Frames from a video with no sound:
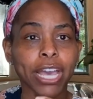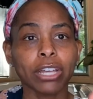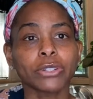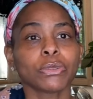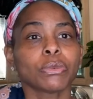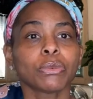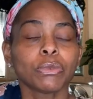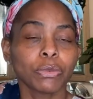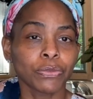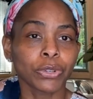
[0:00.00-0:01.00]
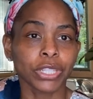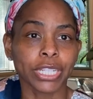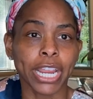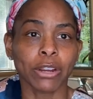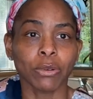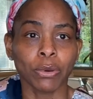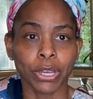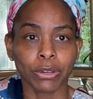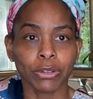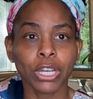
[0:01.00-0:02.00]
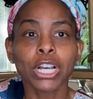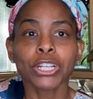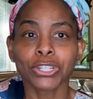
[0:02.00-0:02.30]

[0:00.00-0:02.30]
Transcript: found for this hair oil.